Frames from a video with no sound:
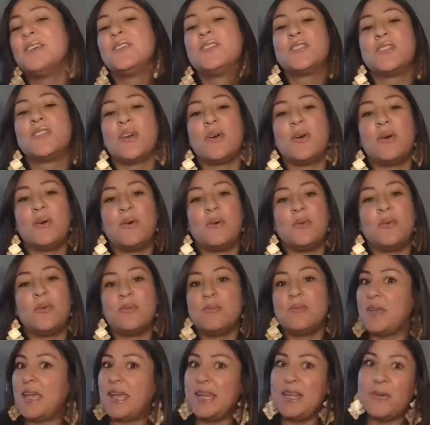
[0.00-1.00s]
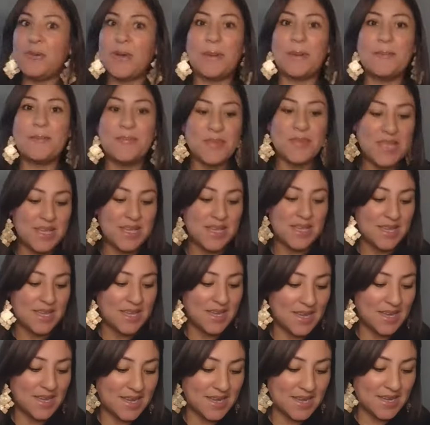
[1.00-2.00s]
So, anyway,
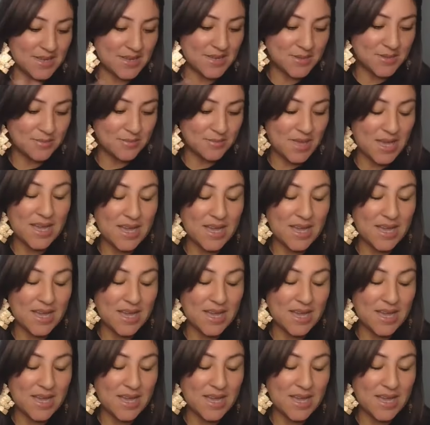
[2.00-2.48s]
um,